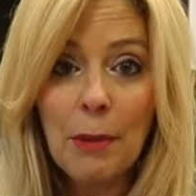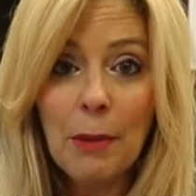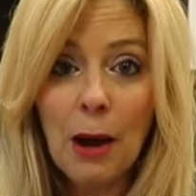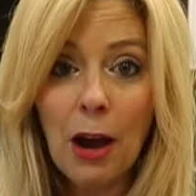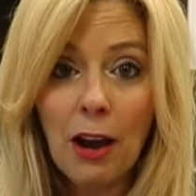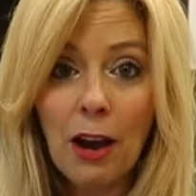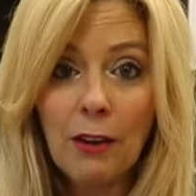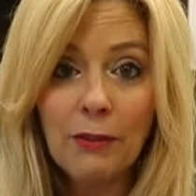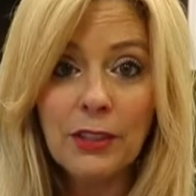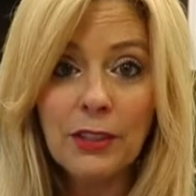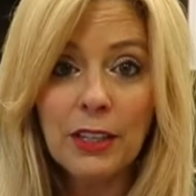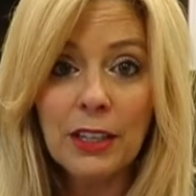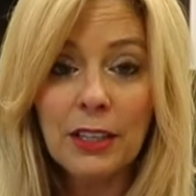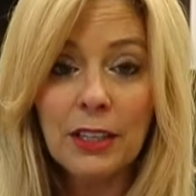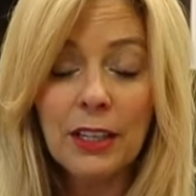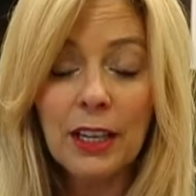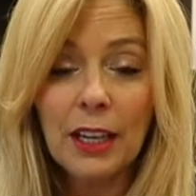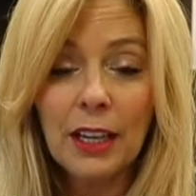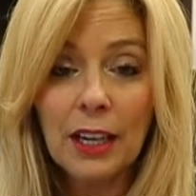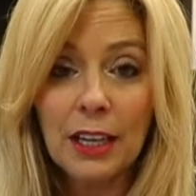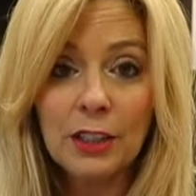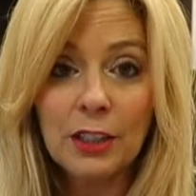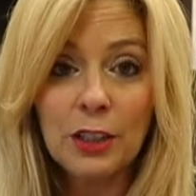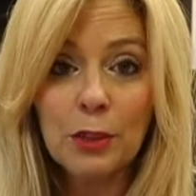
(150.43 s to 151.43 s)
often that
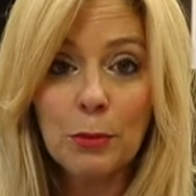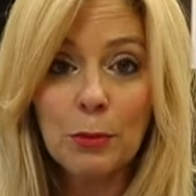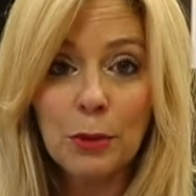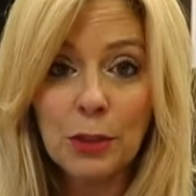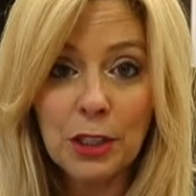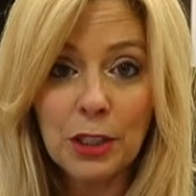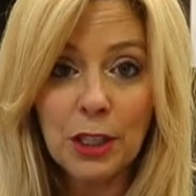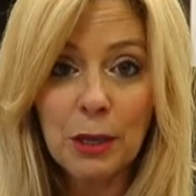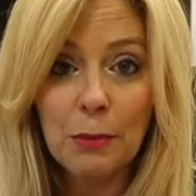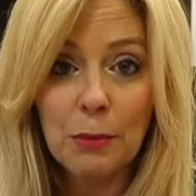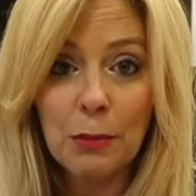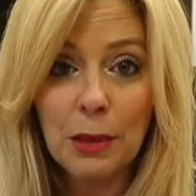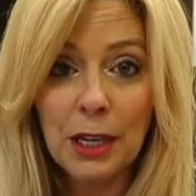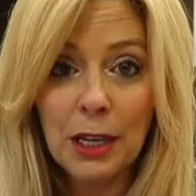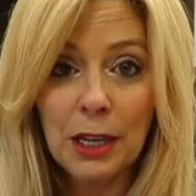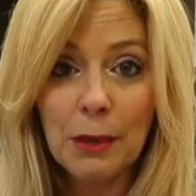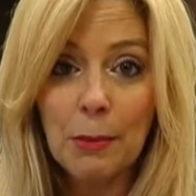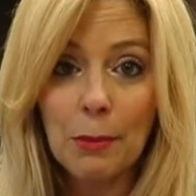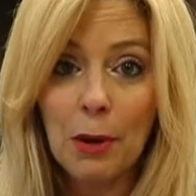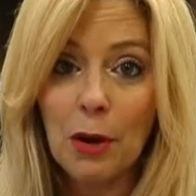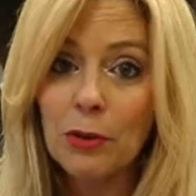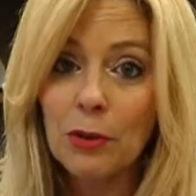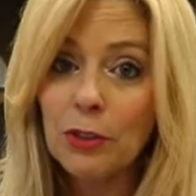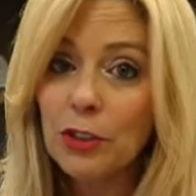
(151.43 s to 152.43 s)
customers complain
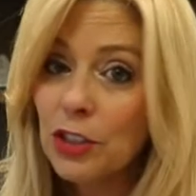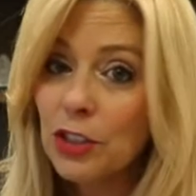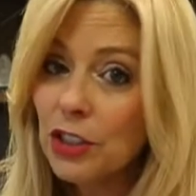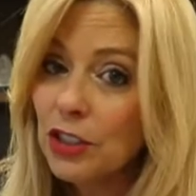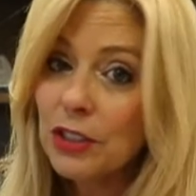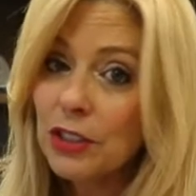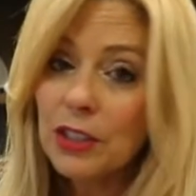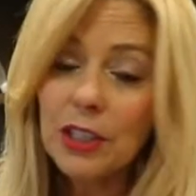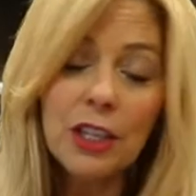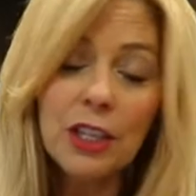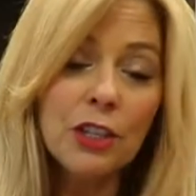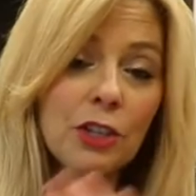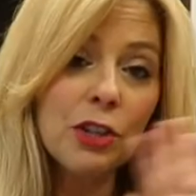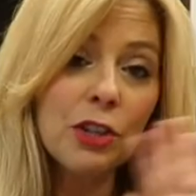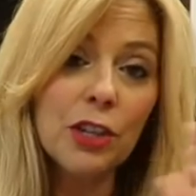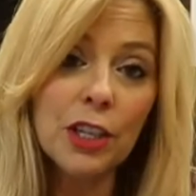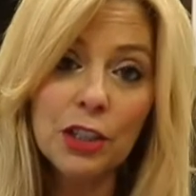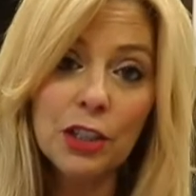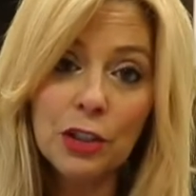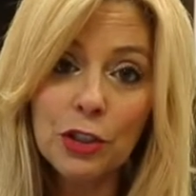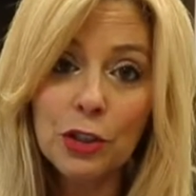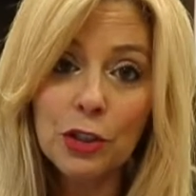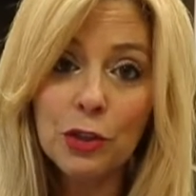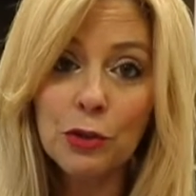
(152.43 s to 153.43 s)
about, just in your
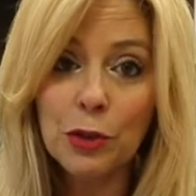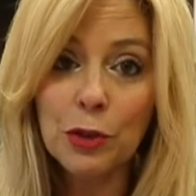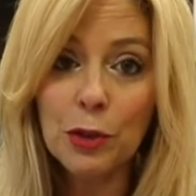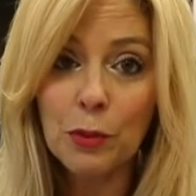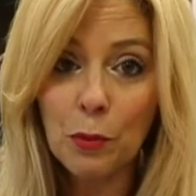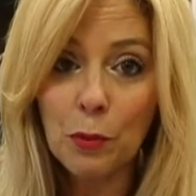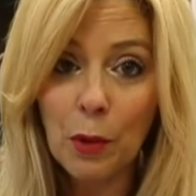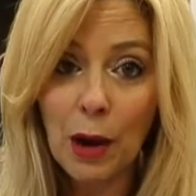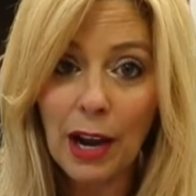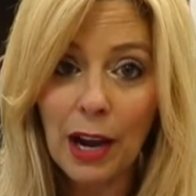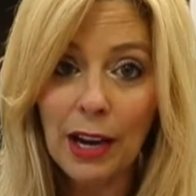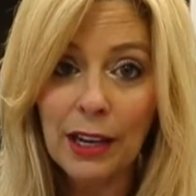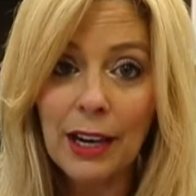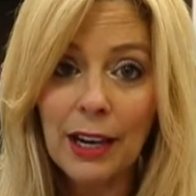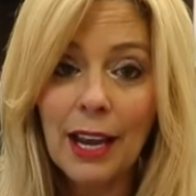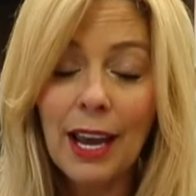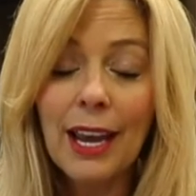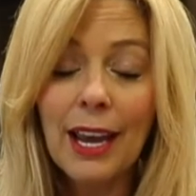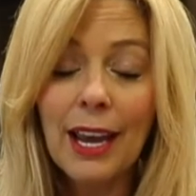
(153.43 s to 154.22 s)
industry wide?